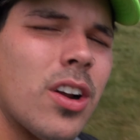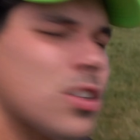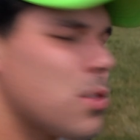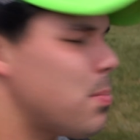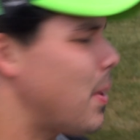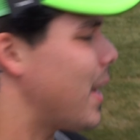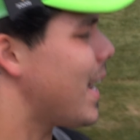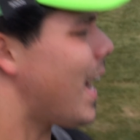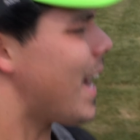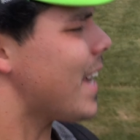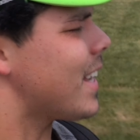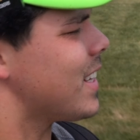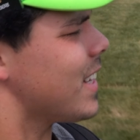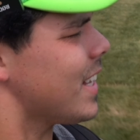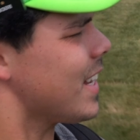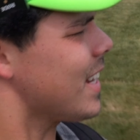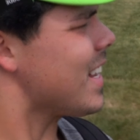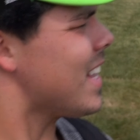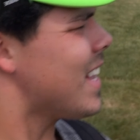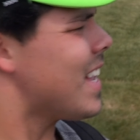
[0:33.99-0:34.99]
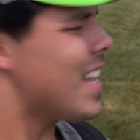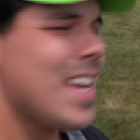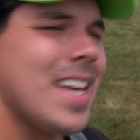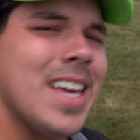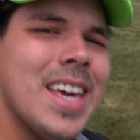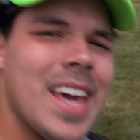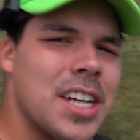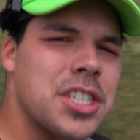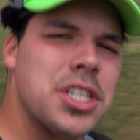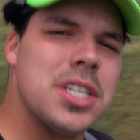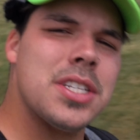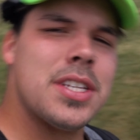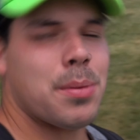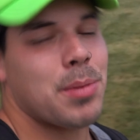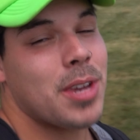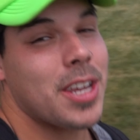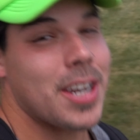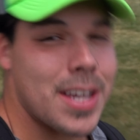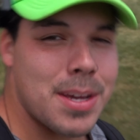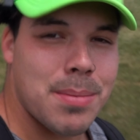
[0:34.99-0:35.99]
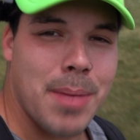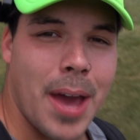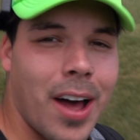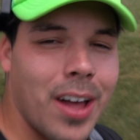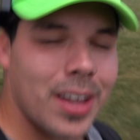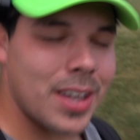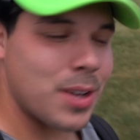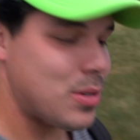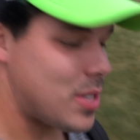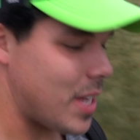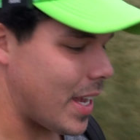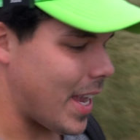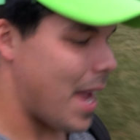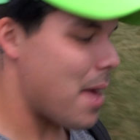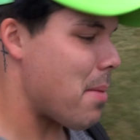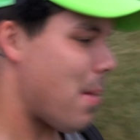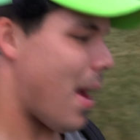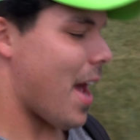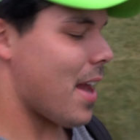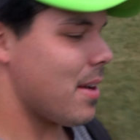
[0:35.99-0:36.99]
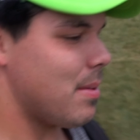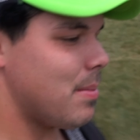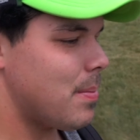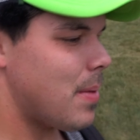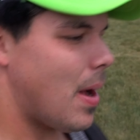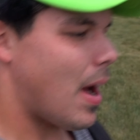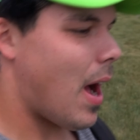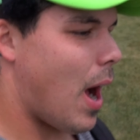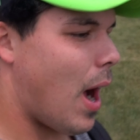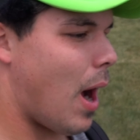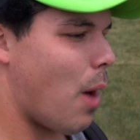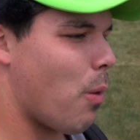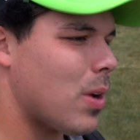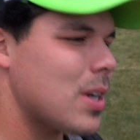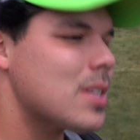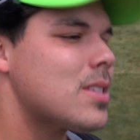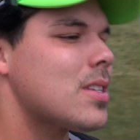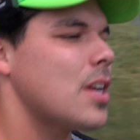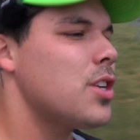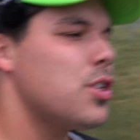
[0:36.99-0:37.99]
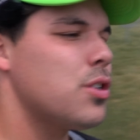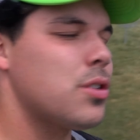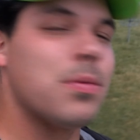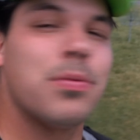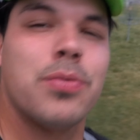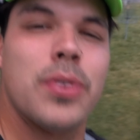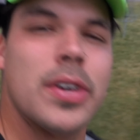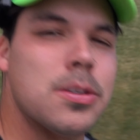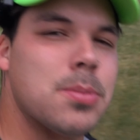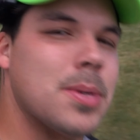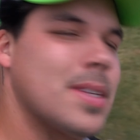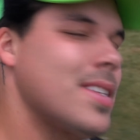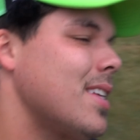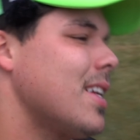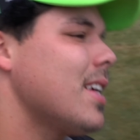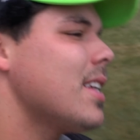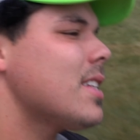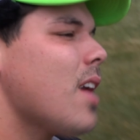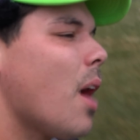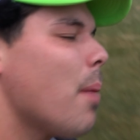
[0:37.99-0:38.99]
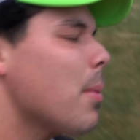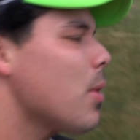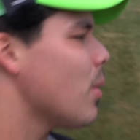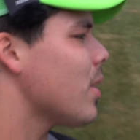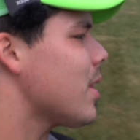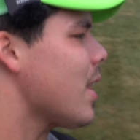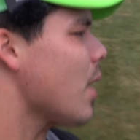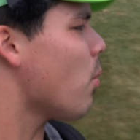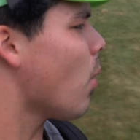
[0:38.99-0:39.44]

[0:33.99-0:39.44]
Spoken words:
out to my guy Clint. He actually sent me an email. He was like, hey man, I want to send you some Frisbees. He didn't tell me what they